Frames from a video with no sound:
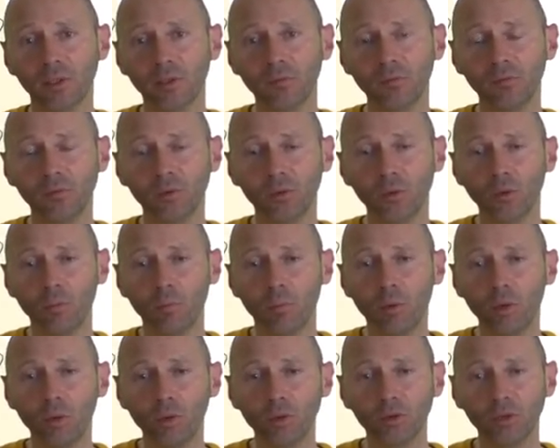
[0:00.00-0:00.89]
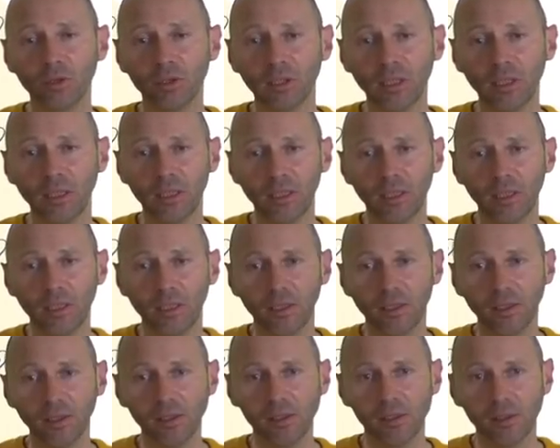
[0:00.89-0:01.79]
If your bone
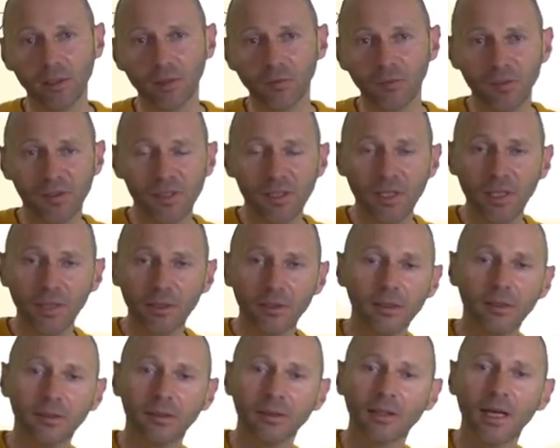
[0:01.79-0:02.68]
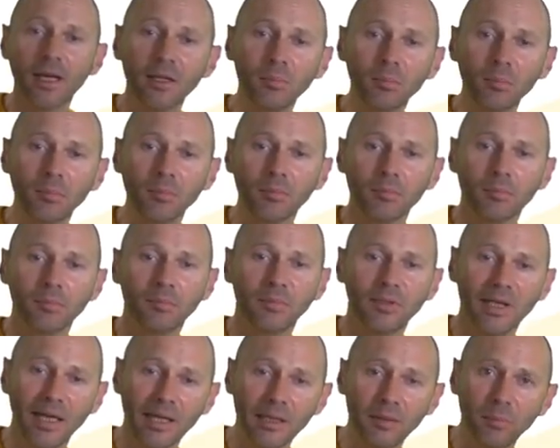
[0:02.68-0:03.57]
is of certain
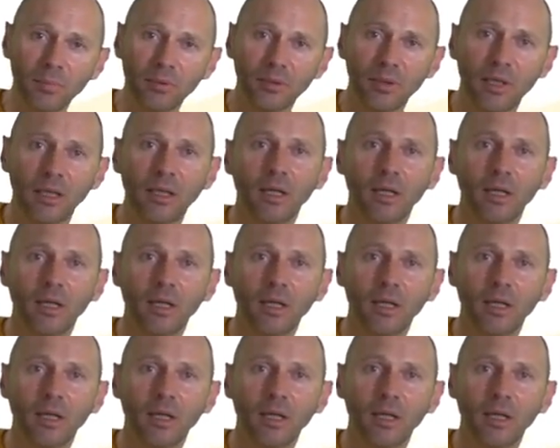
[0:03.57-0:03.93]
type,